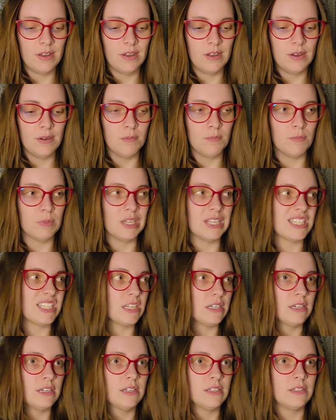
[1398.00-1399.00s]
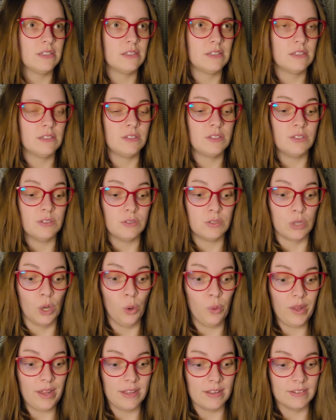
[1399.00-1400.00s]
Melissa!
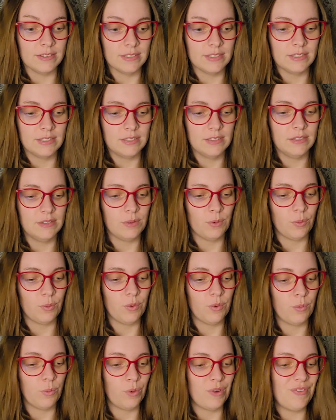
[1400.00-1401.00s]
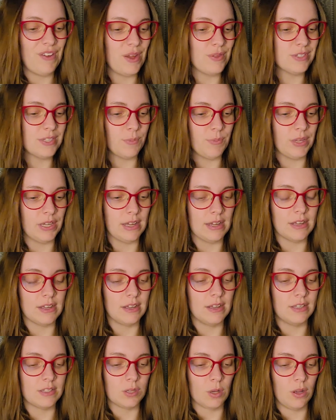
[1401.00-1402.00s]
Tony! We found something.
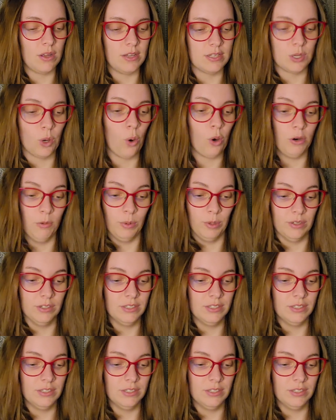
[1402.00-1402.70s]
It's horrible.